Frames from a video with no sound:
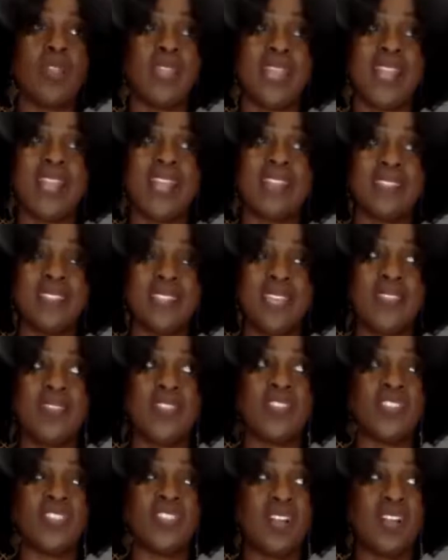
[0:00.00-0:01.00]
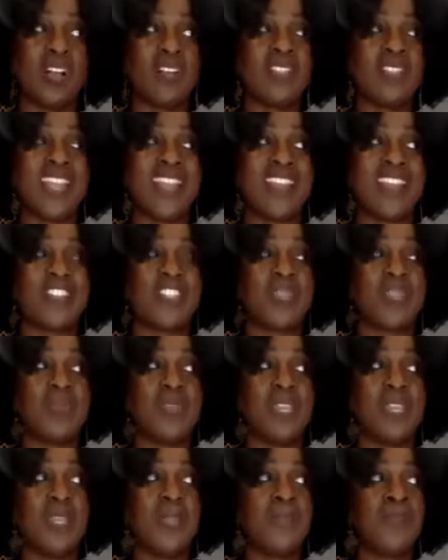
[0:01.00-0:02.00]
like I said, the sauce has to
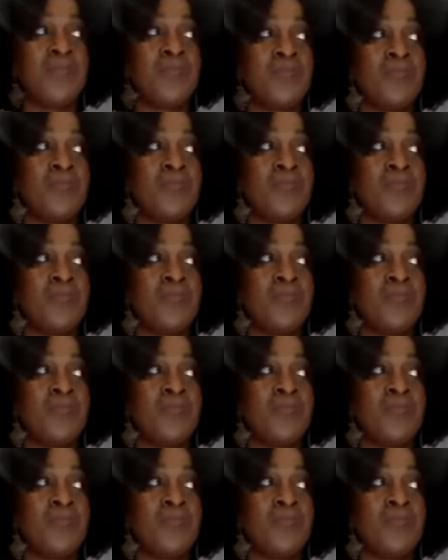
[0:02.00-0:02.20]
be